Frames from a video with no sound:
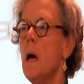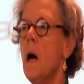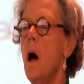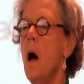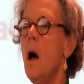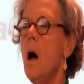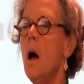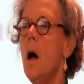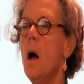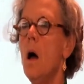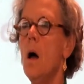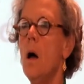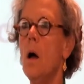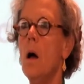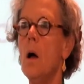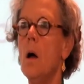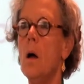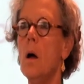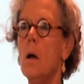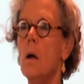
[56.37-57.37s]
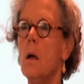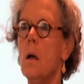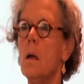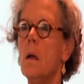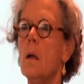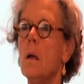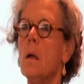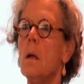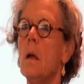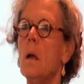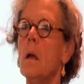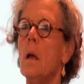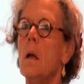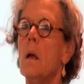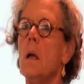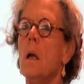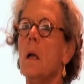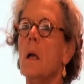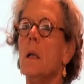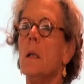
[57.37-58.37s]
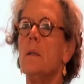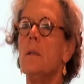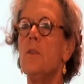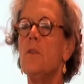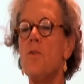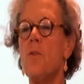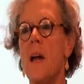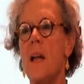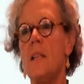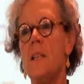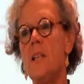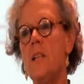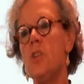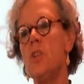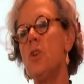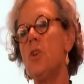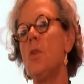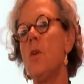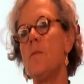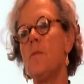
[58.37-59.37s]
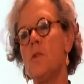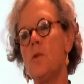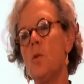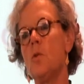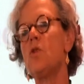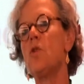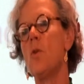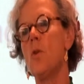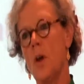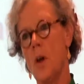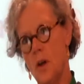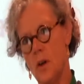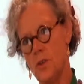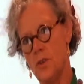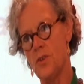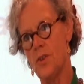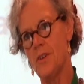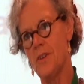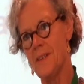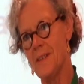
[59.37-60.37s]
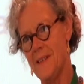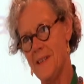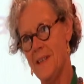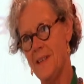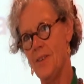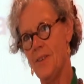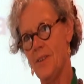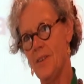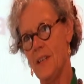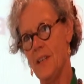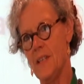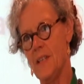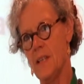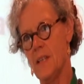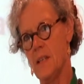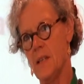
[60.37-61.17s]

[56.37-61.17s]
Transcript: the tradition of social cultural theories